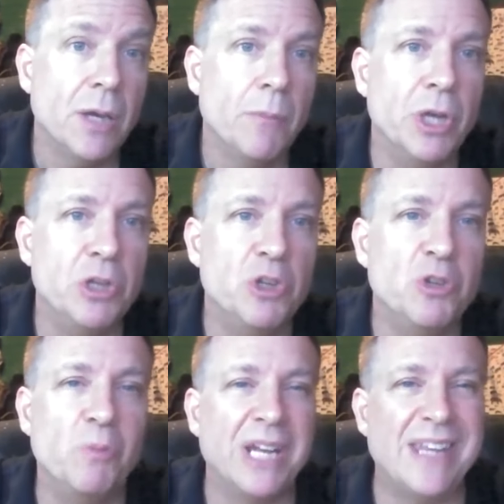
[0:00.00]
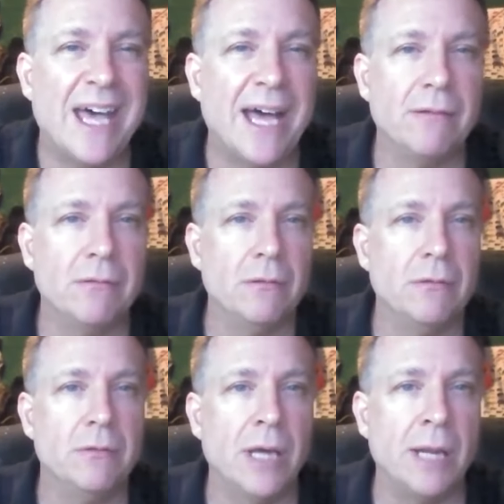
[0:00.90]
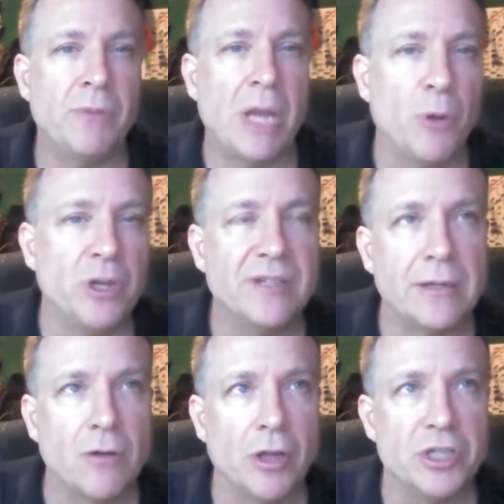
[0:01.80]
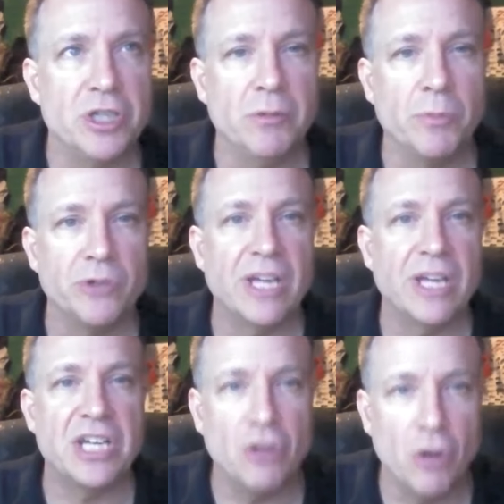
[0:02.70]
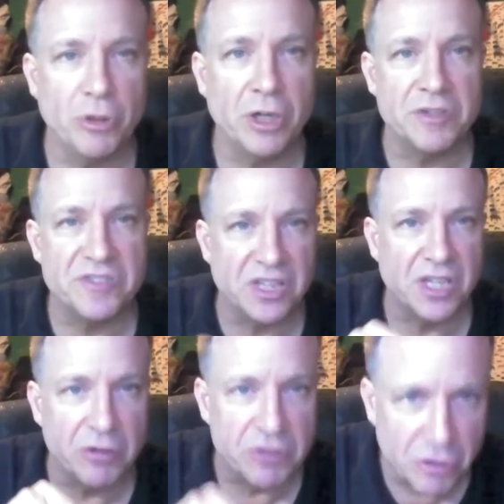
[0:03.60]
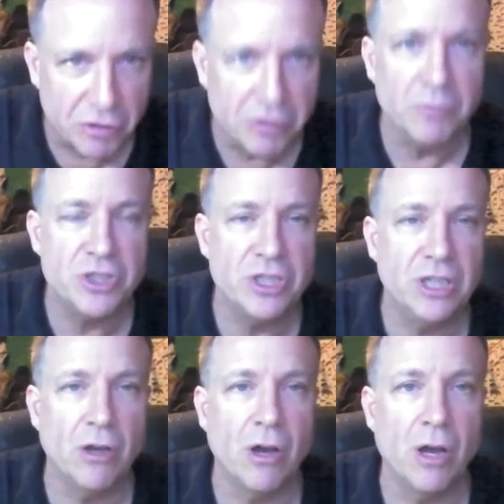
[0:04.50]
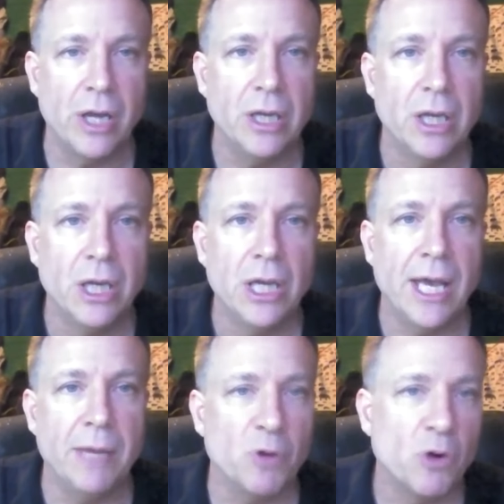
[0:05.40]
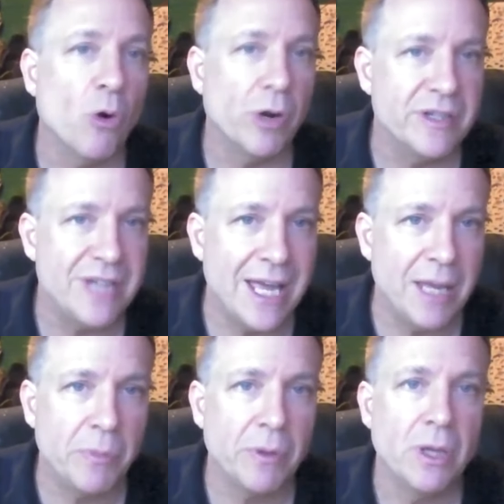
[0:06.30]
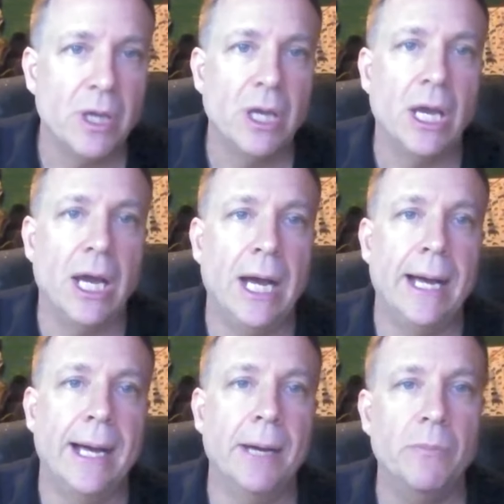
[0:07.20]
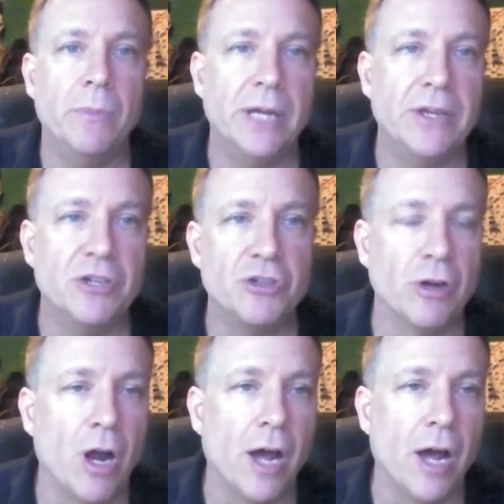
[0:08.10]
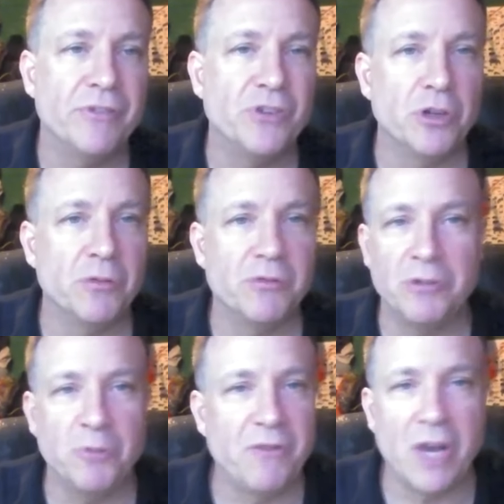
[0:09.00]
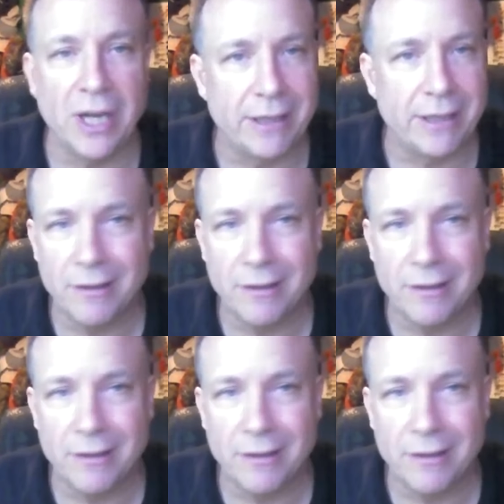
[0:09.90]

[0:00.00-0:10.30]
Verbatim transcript: but you, but at that that that point of technology the person actually had to go there and sit there and turn the machine on and record a tape um, and then turn it off and so there, there, we've got like